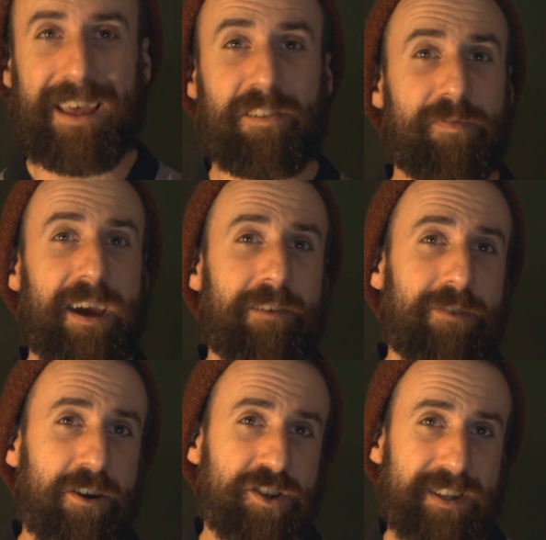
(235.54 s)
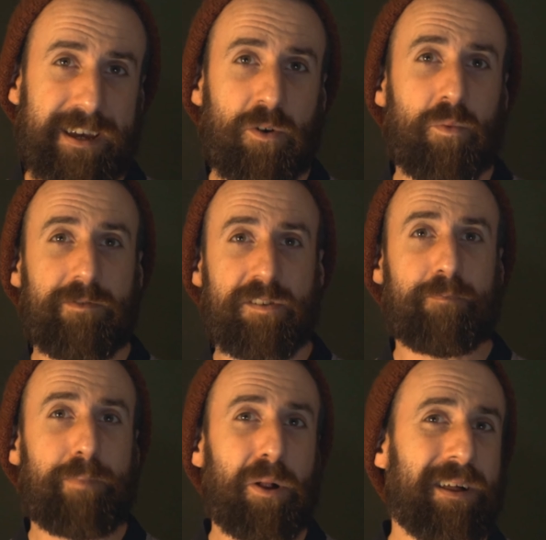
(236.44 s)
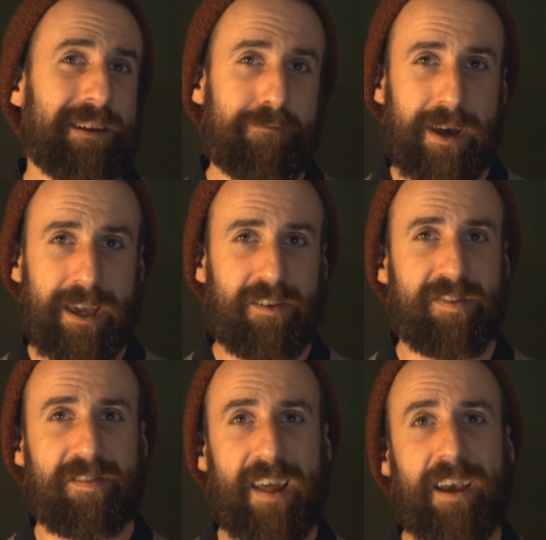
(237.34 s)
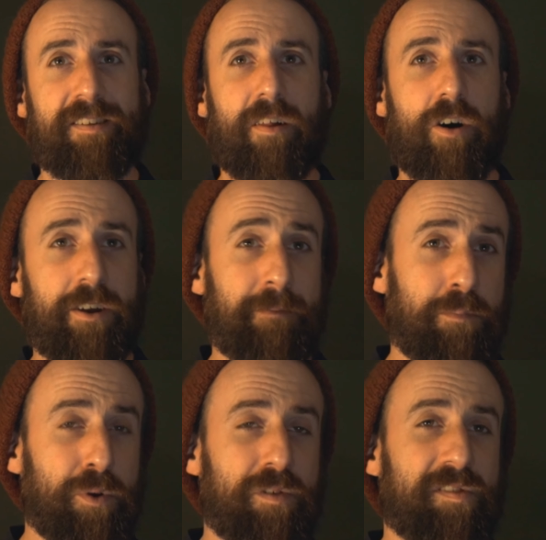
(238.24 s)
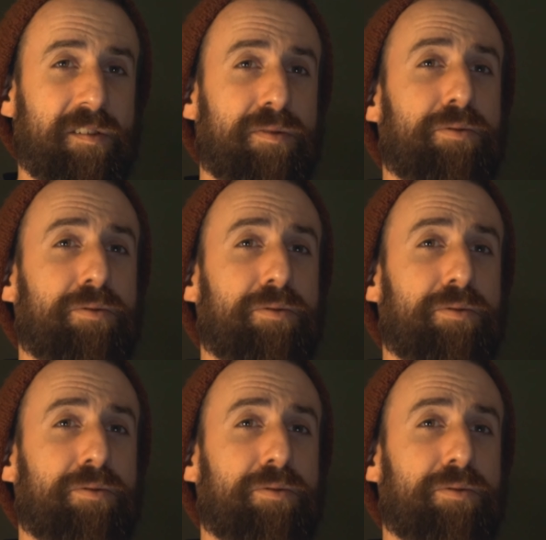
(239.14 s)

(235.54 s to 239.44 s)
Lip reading: It's very versatile with its built-in mics, its XLR inputs, its